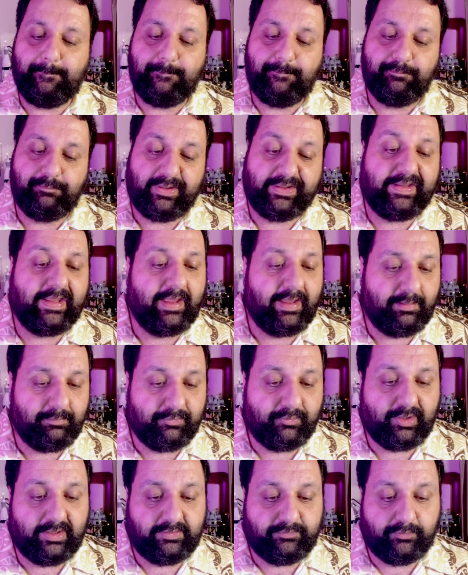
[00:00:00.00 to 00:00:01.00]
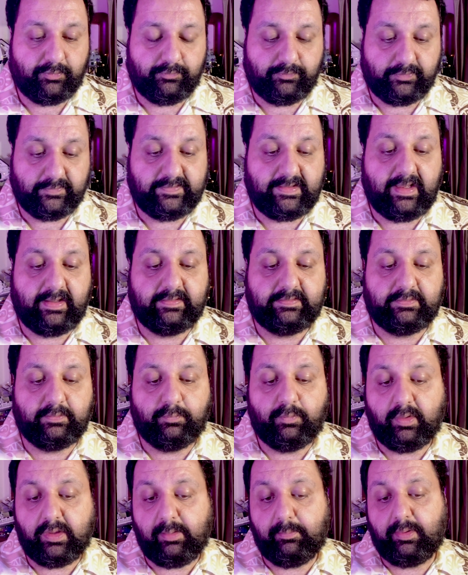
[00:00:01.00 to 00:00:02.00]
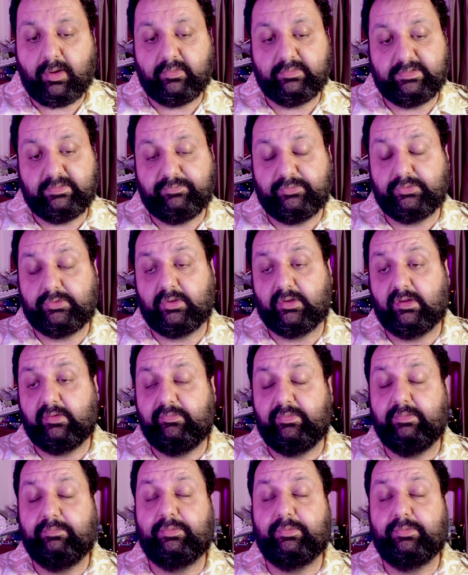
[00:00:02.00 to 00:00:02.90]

But yeah, I'm grateful for that. What about the photography?